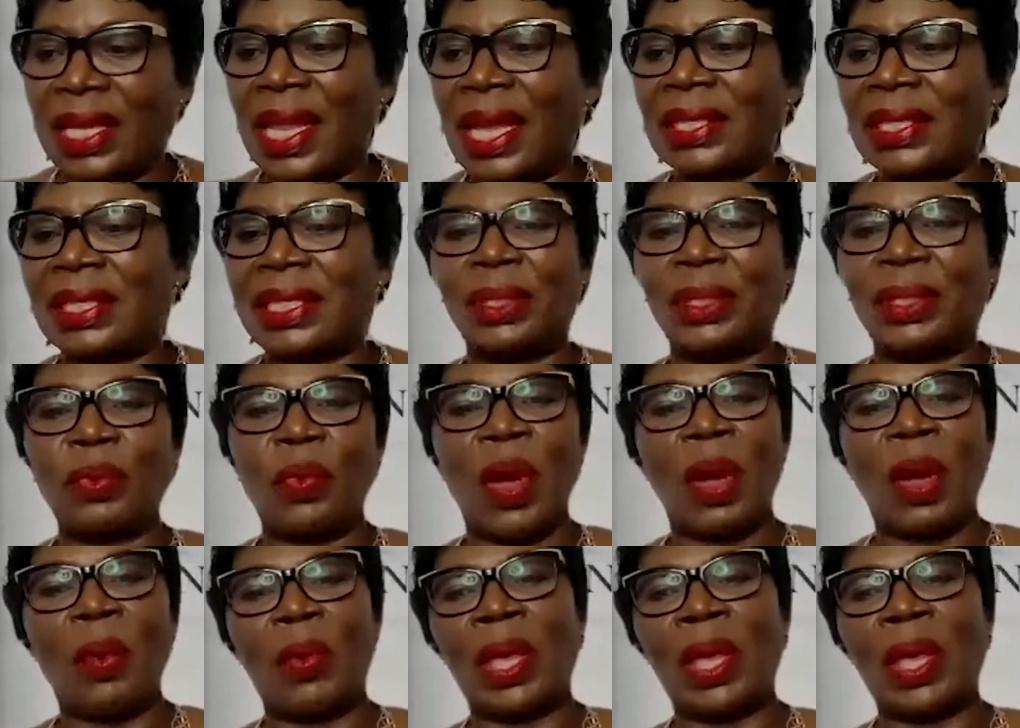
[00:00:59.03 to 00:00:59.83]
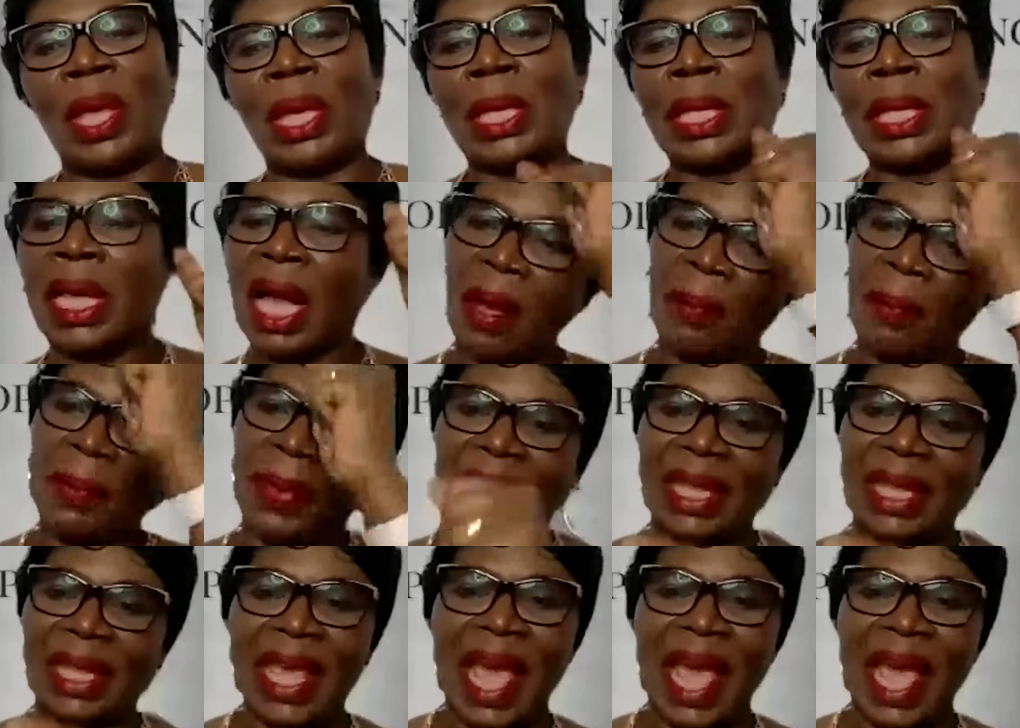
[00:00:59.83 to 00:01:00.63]
And that is where we
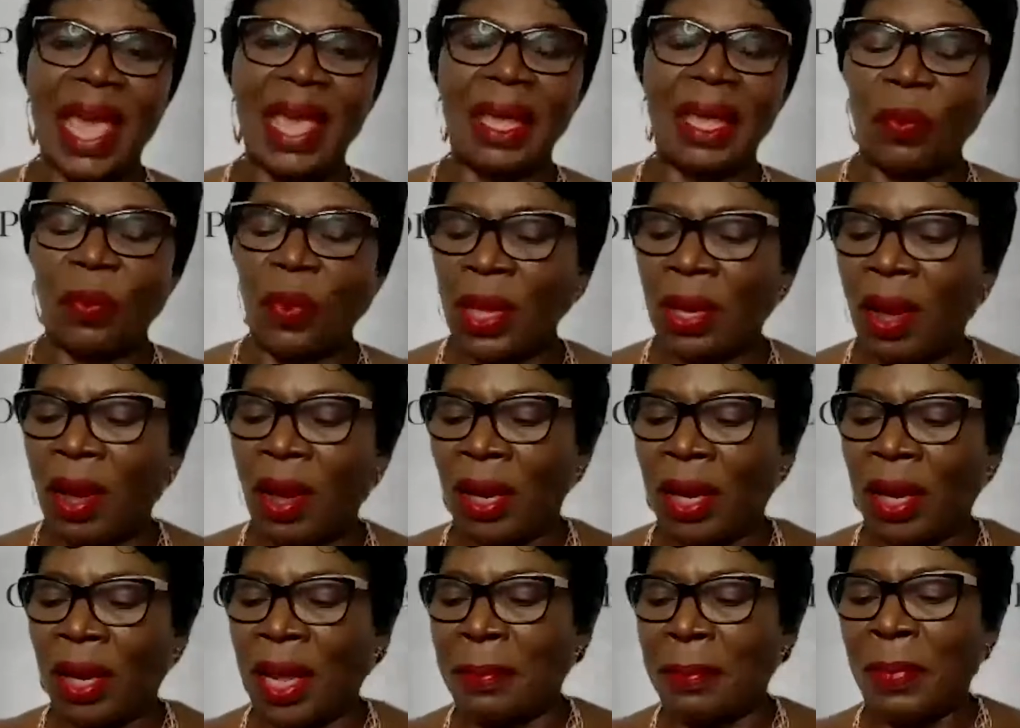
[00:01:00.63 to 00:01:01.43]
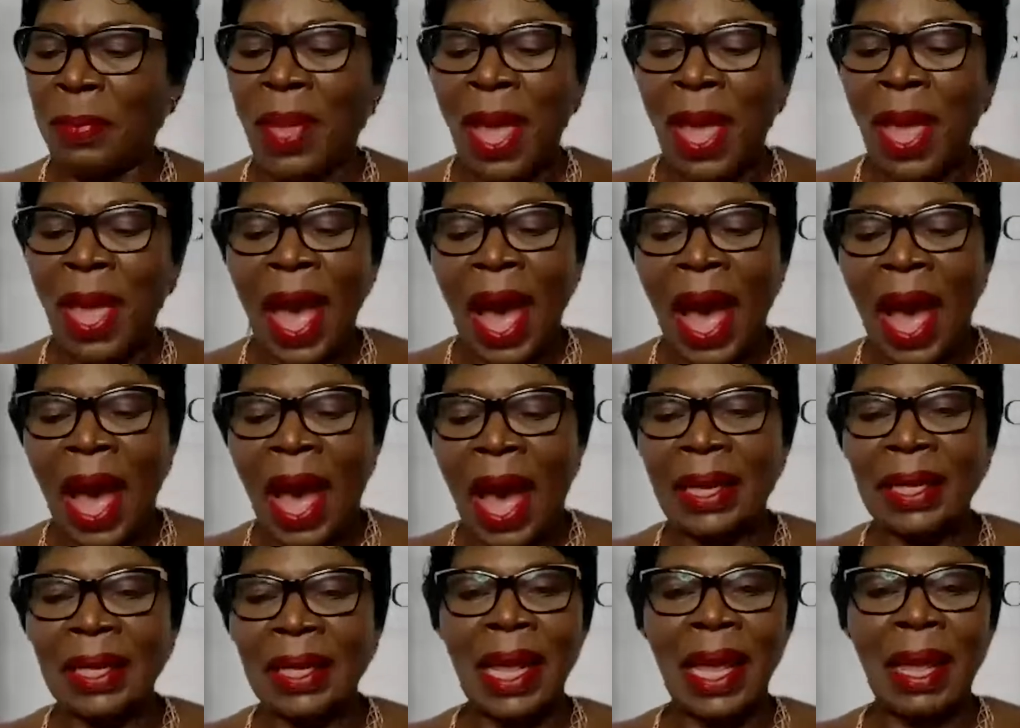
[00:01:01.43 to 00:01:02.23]
come in. Yay, we got him.
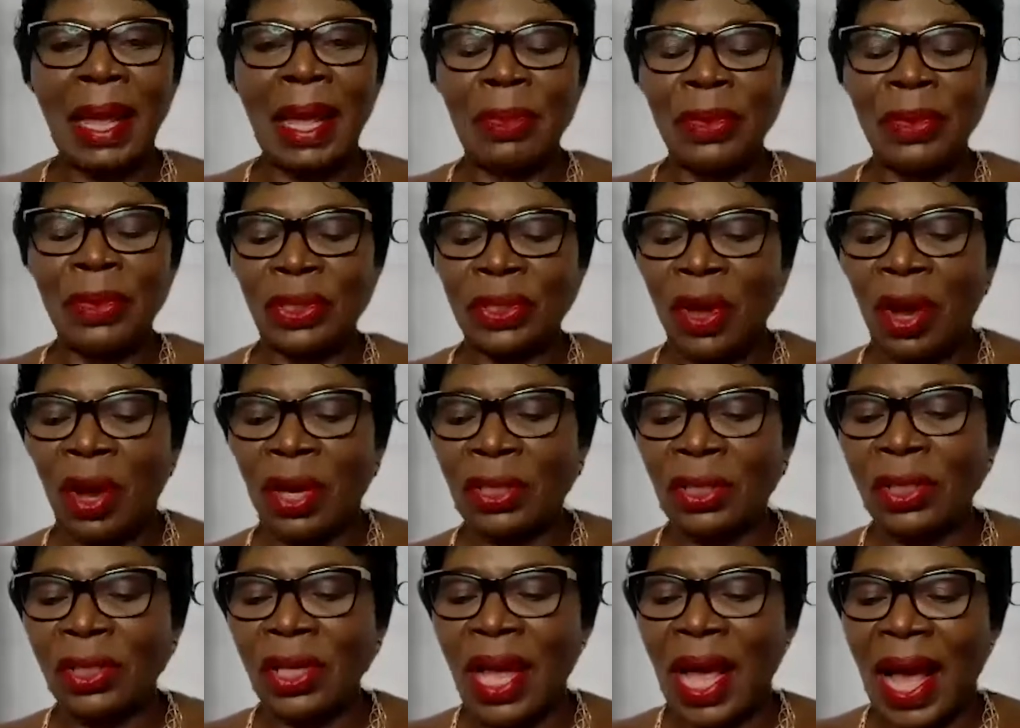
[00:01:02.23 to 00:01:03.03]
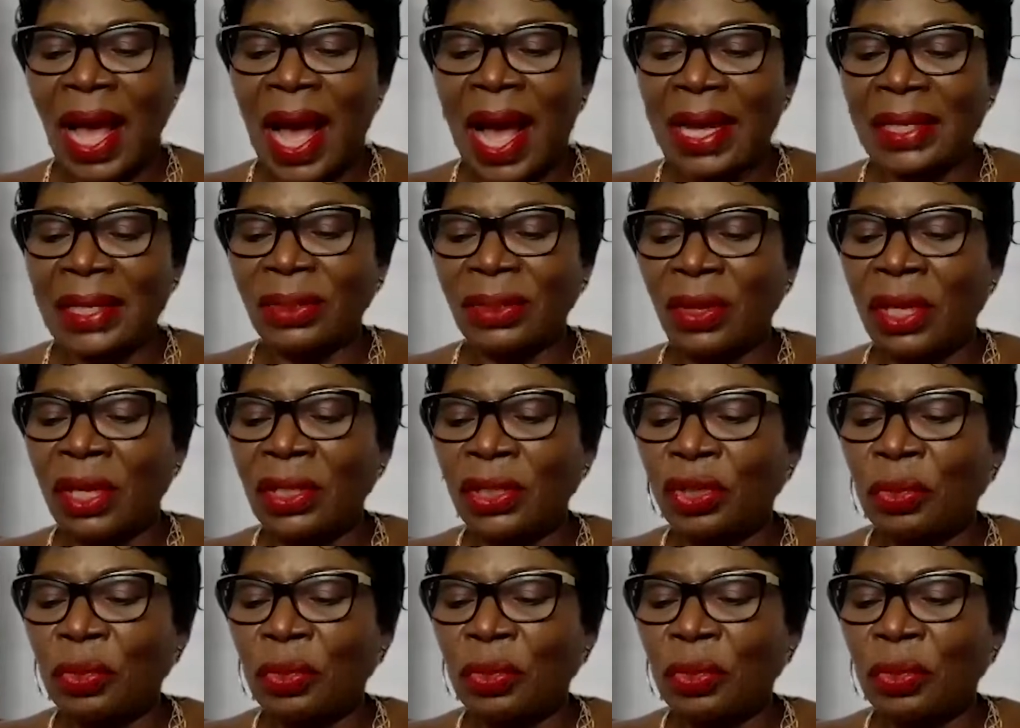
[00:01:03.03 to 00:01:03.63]
And Scott has